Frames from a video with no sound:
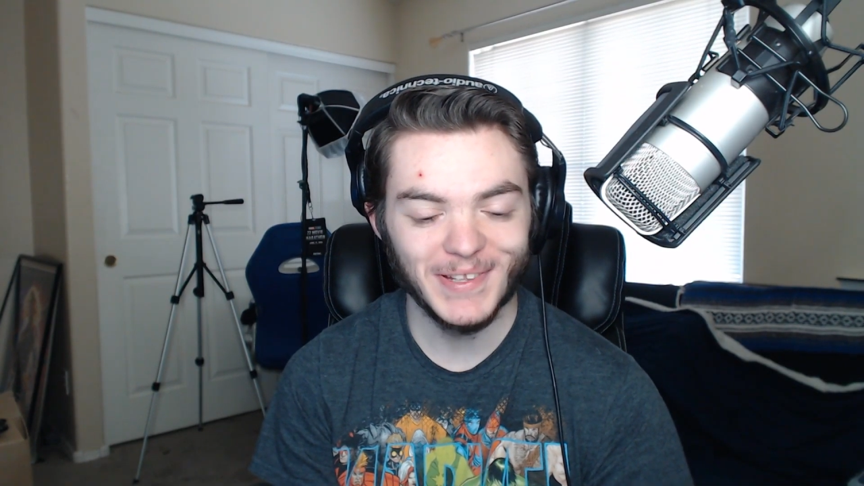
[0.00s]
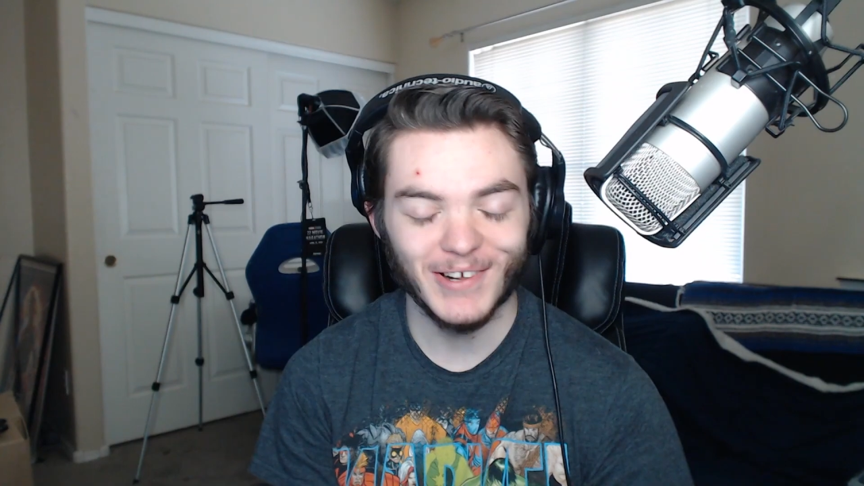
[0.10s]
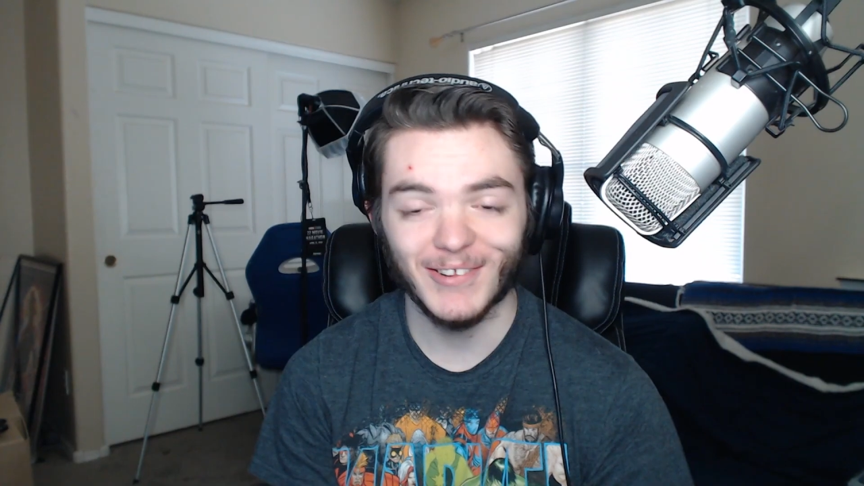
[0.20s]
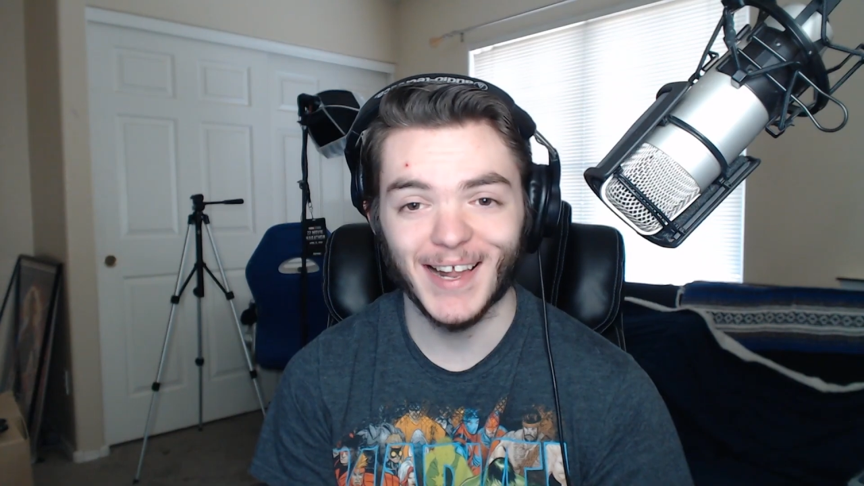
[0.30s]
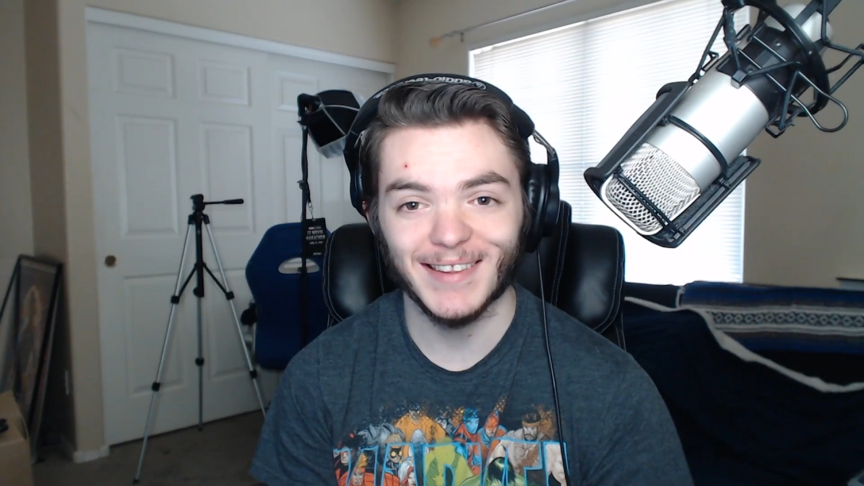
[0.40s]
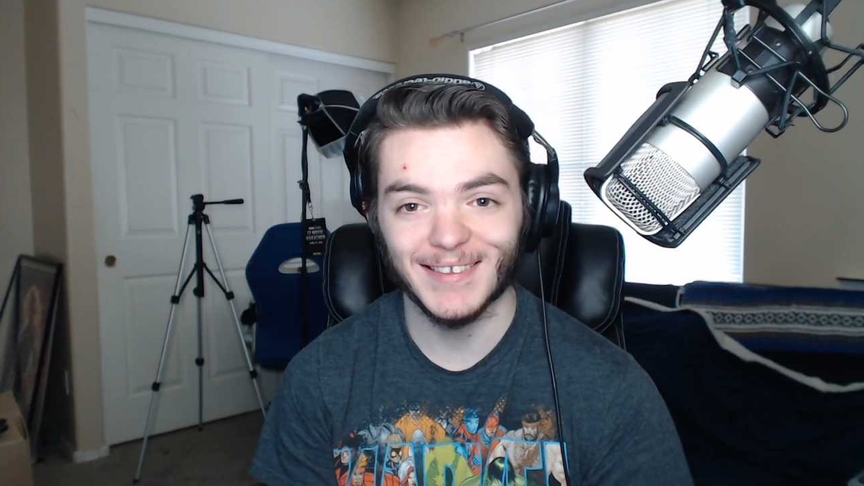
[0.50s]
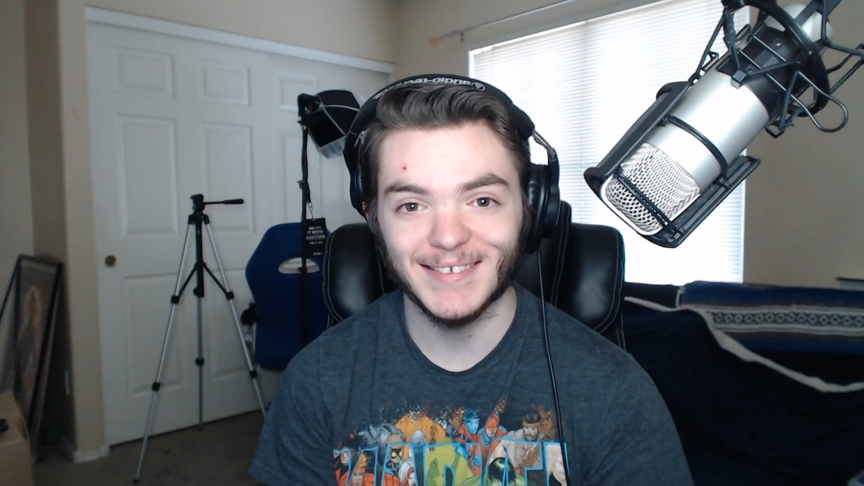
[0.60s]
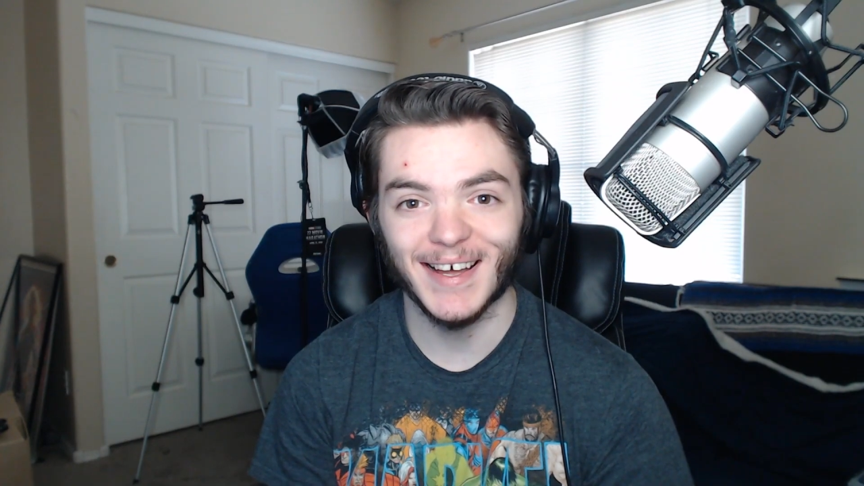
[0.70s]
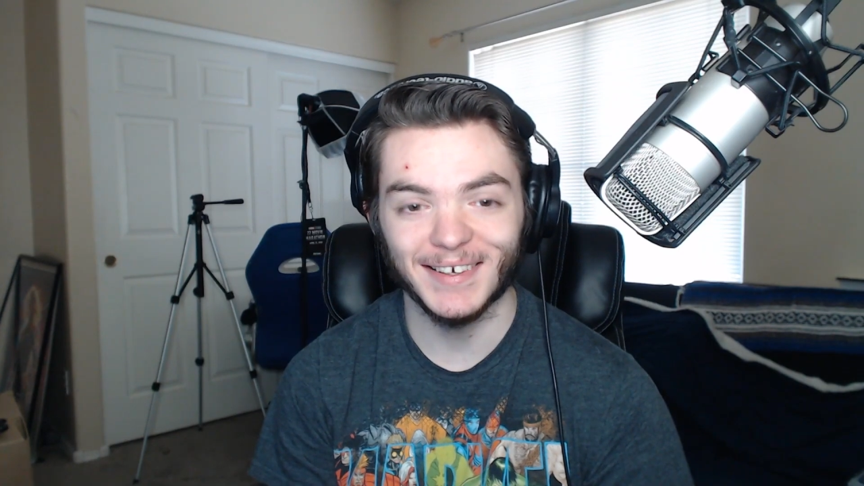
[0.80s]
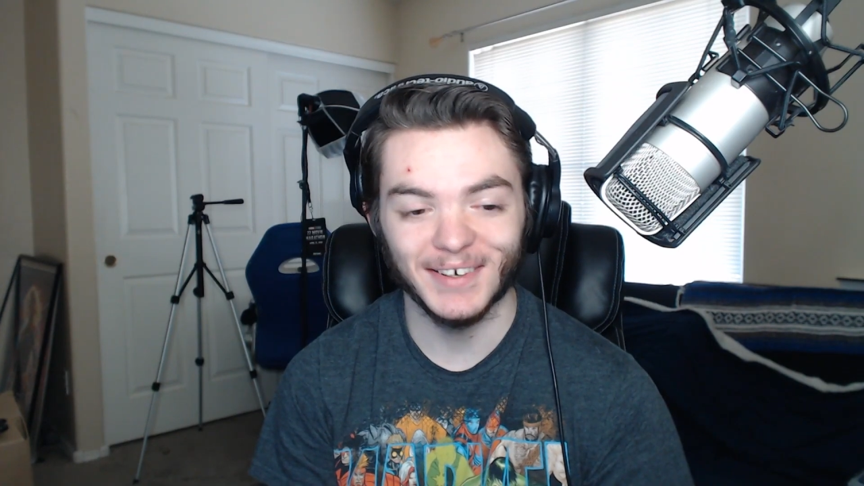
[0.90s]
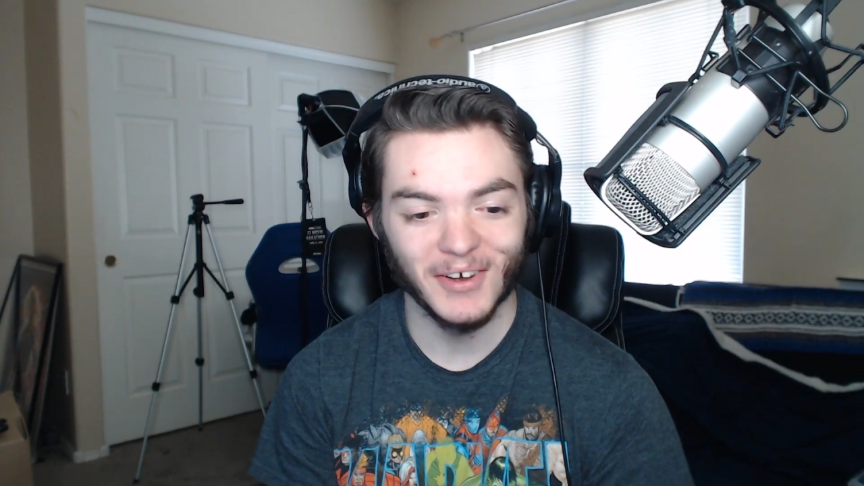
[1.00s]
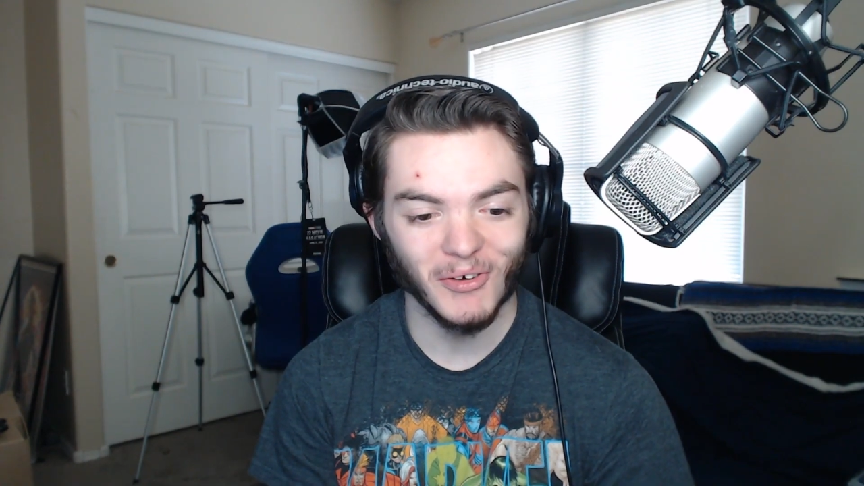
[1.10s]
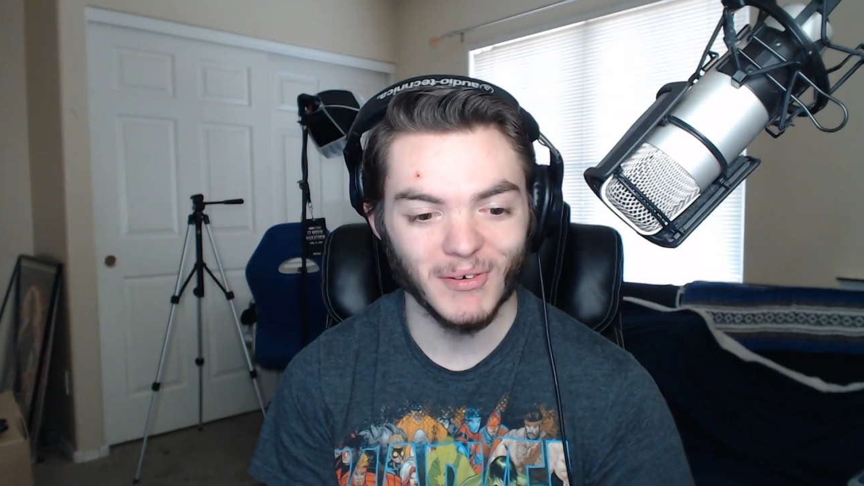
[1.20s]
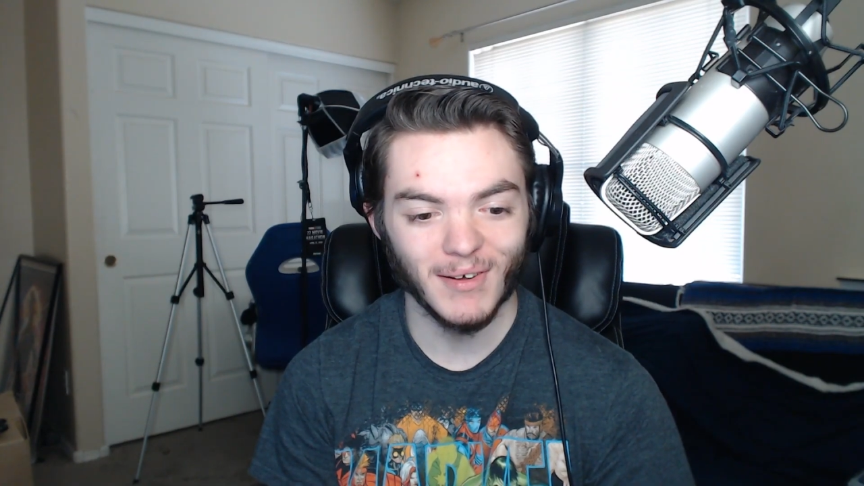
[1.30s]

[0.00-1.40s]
in there that I did not know.